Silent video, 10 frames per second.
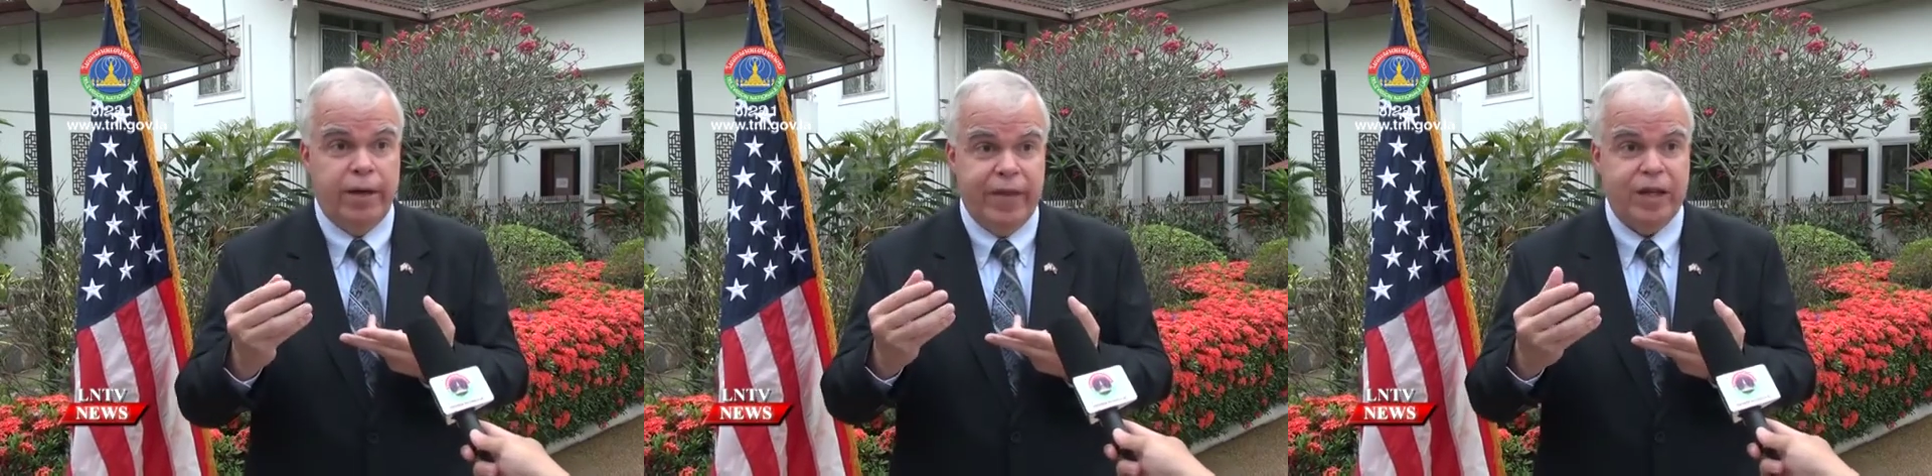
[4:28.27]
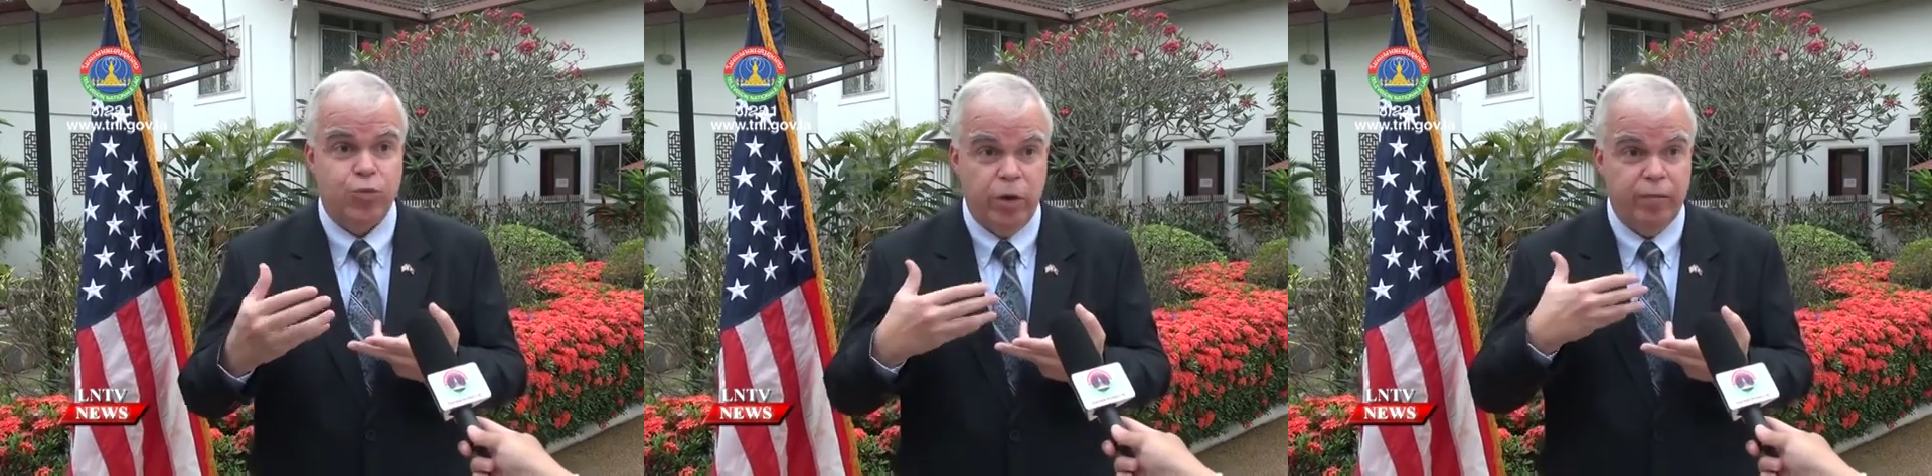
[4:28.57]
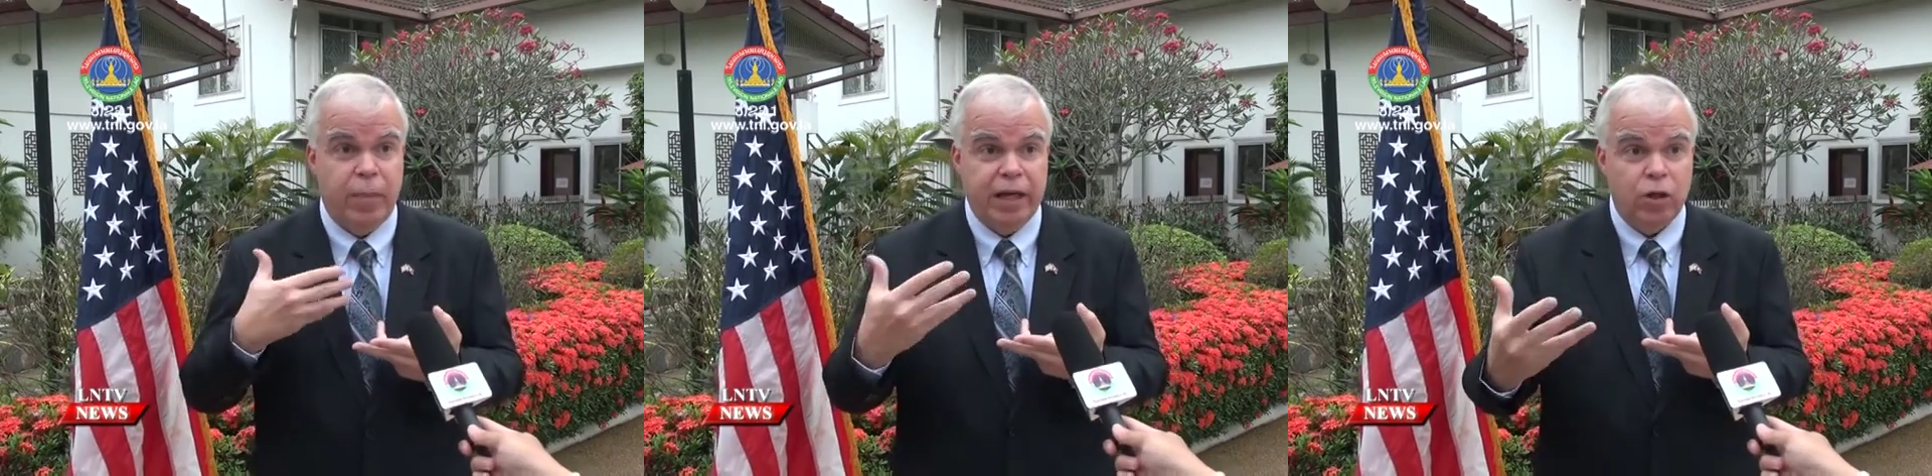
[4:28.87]
and that's one
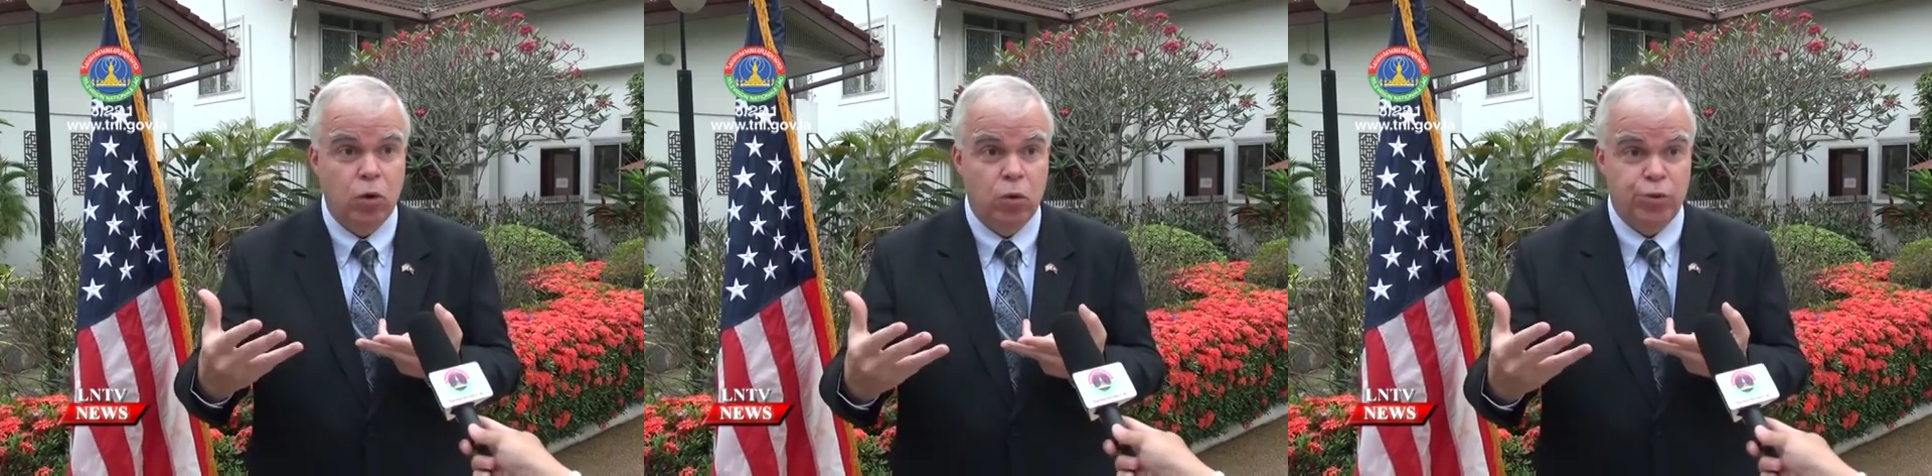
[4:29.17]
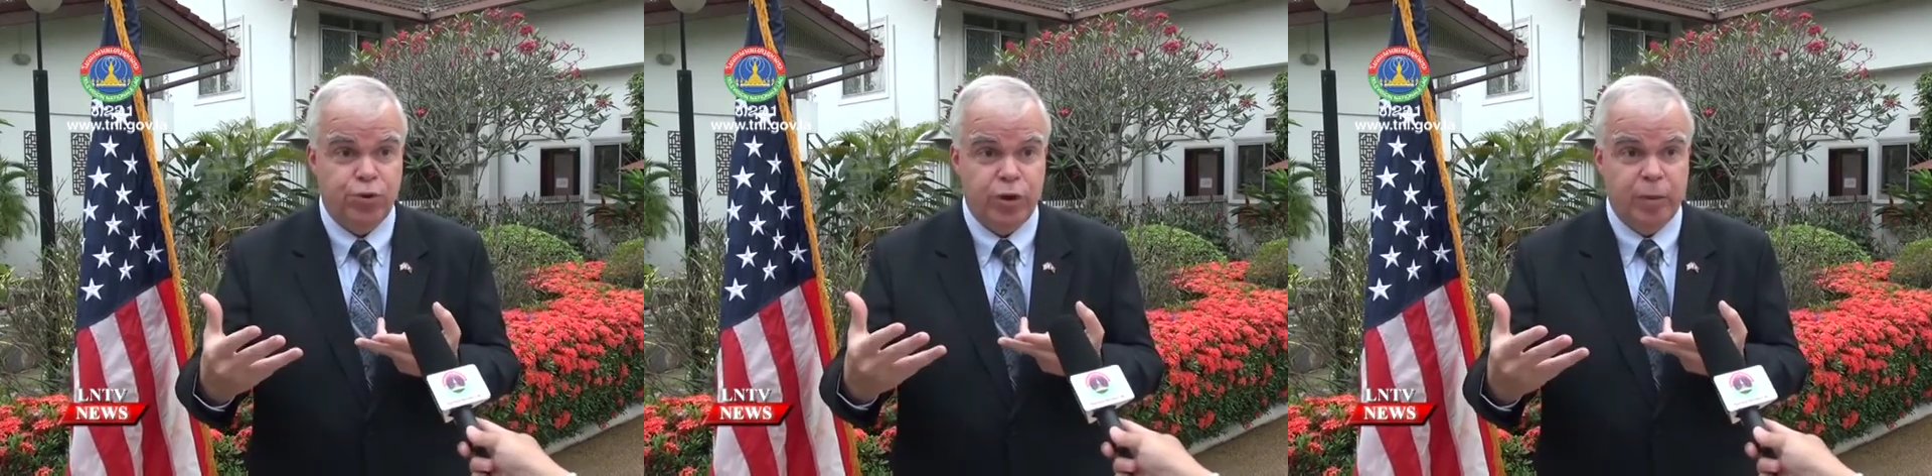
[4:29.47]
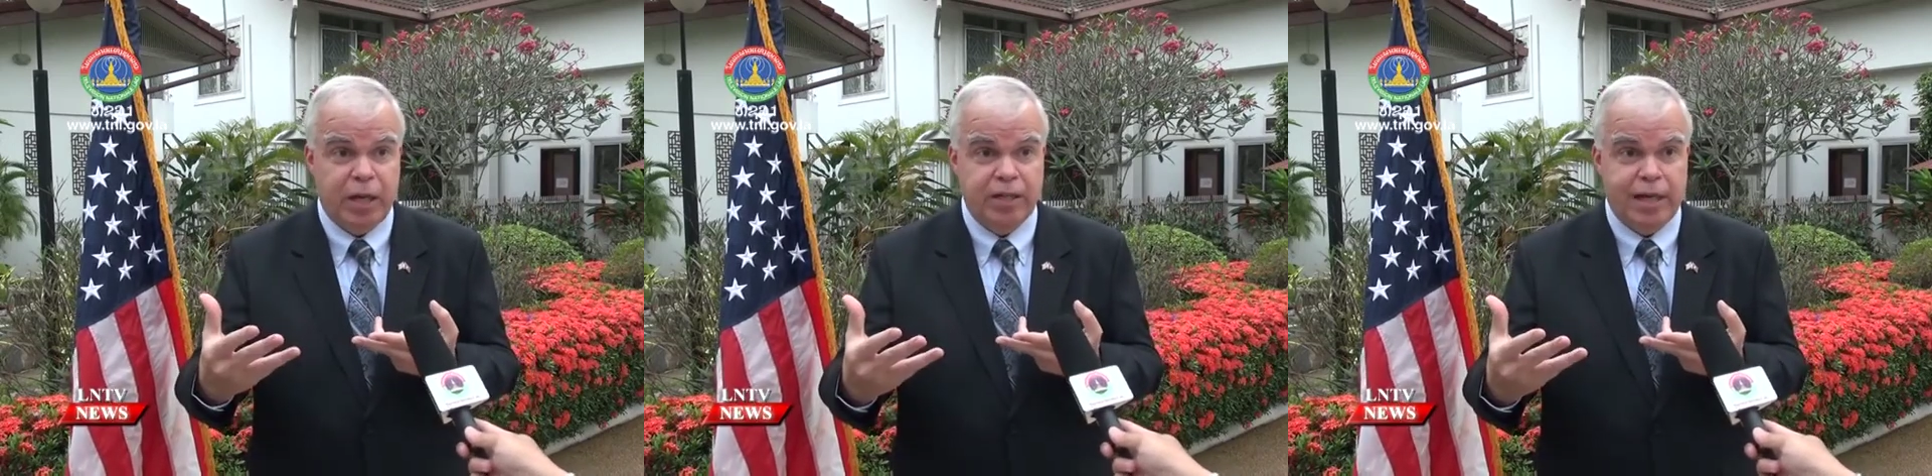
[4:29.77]
of my goals
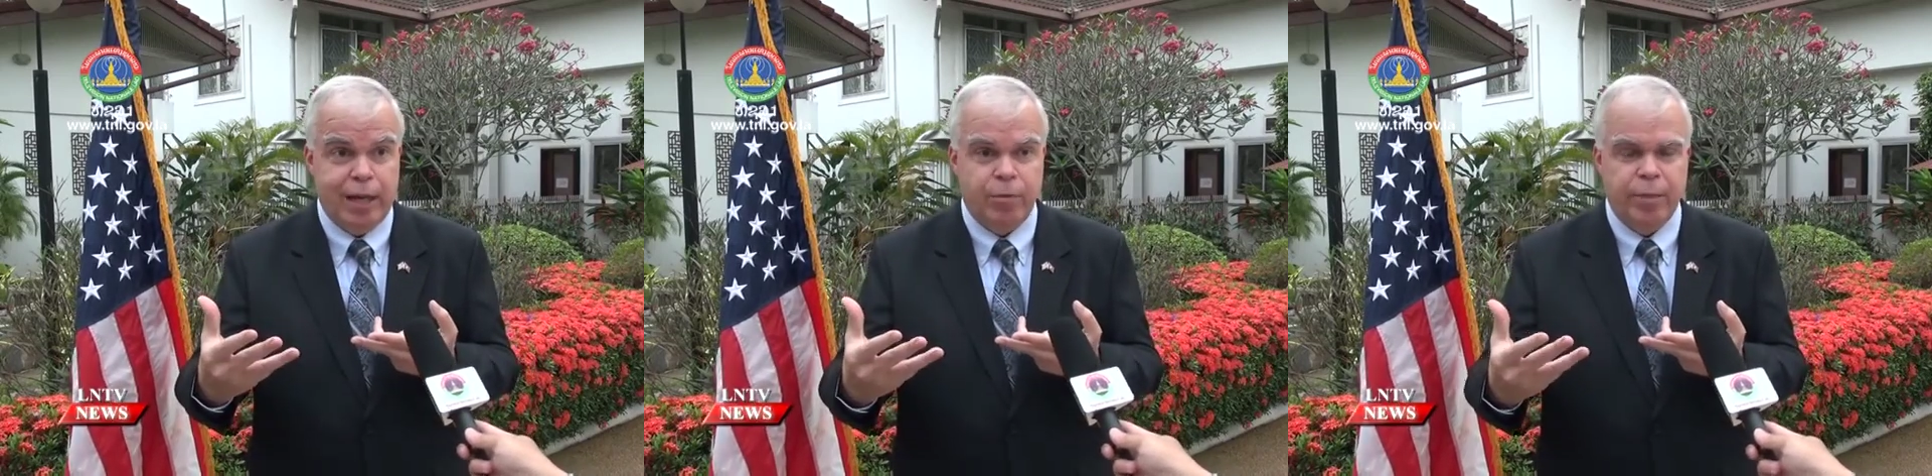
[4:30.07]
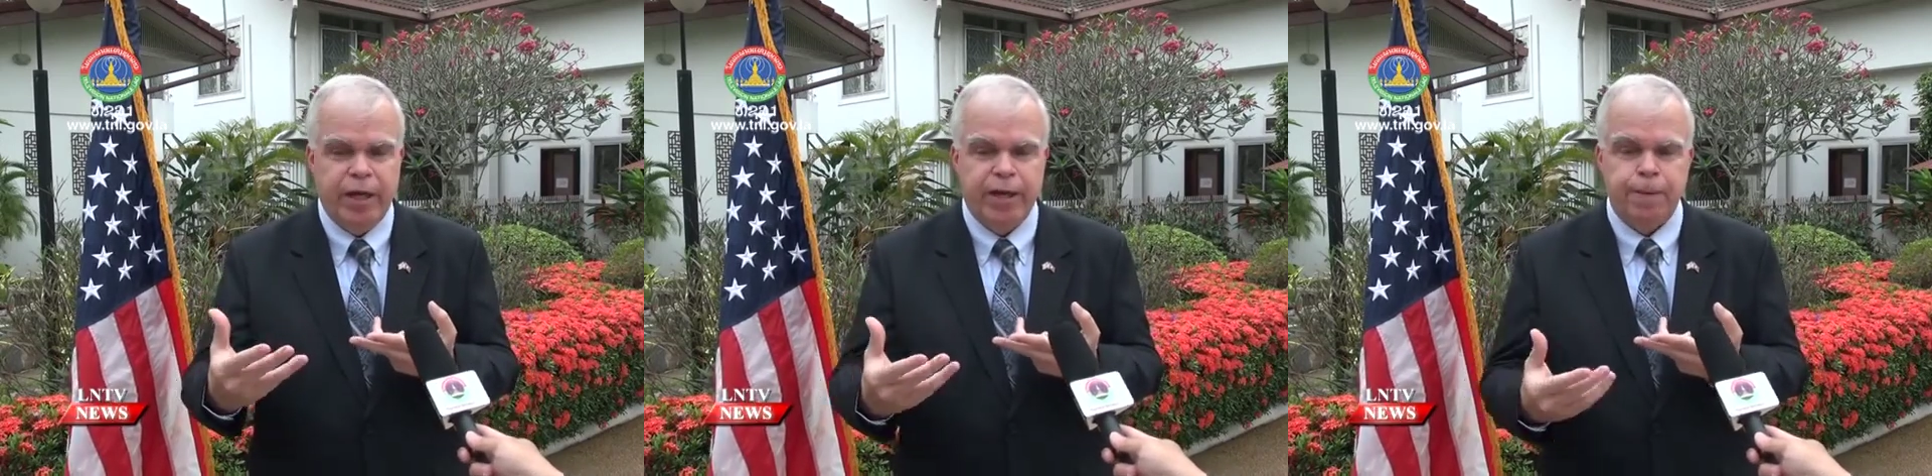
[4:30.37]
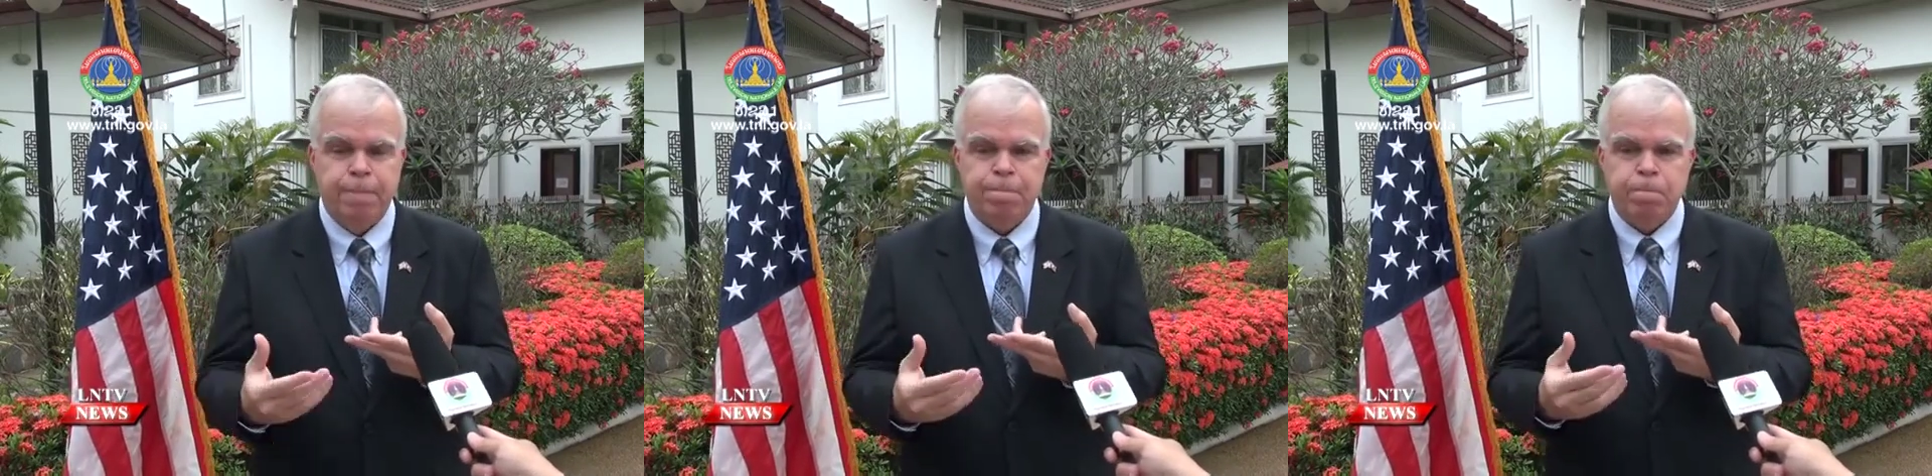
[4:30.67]
during my time remaining.